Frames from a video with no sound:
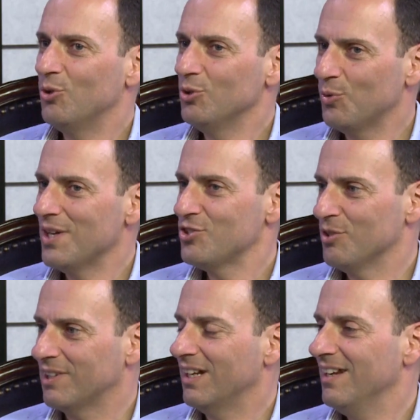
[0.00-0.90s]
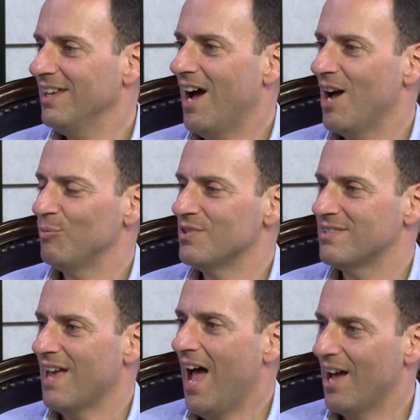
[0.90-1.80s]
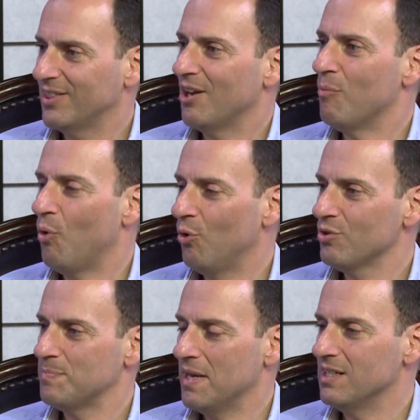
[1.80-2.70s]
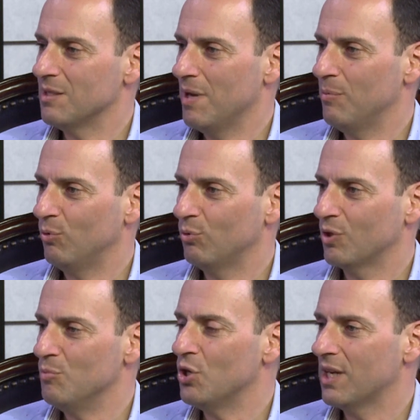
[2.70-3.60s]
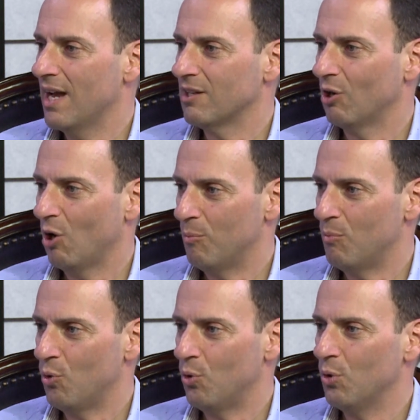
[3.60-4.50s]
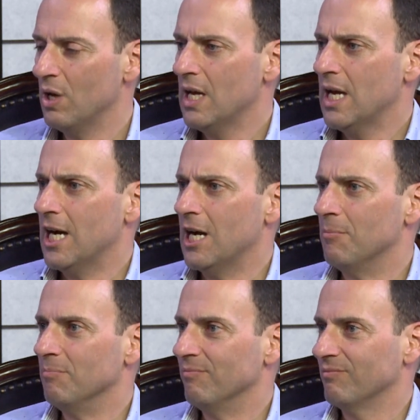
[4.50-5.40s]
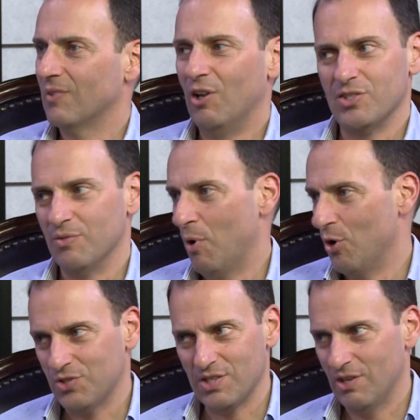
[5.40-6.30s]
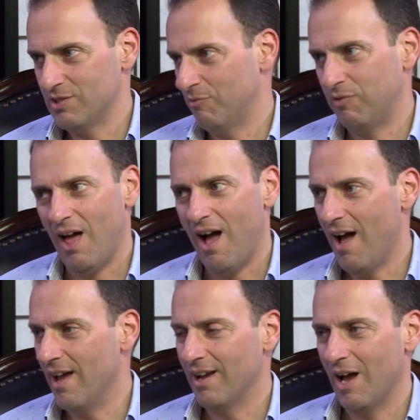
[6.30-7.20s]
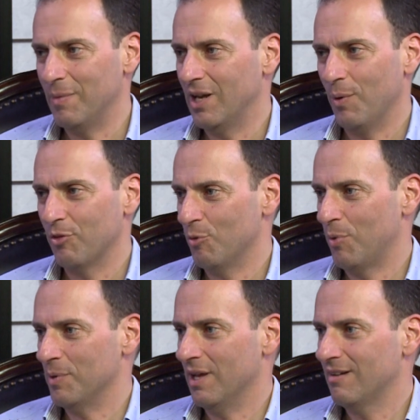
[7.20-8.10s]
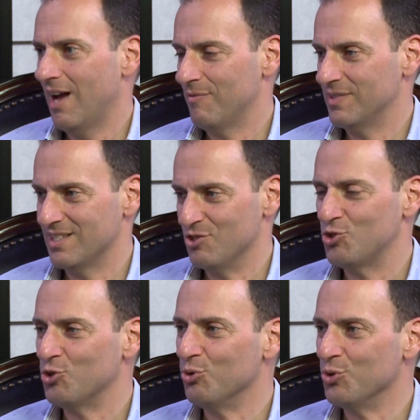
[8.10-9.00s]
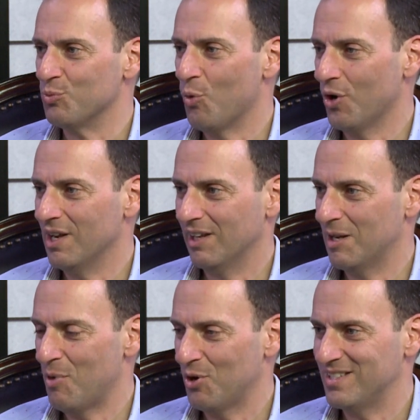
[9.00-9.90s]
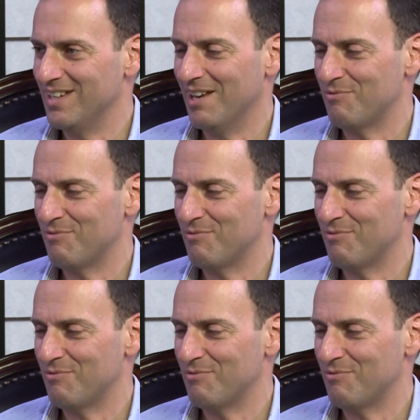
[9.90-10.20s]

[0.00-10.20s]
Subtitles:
Good question. Clearly I was out there more, speaking to people, communicated a lot more, lots of posters, lots of flying. I mean, I went through probably half a dozen shoes, walking, letterboxing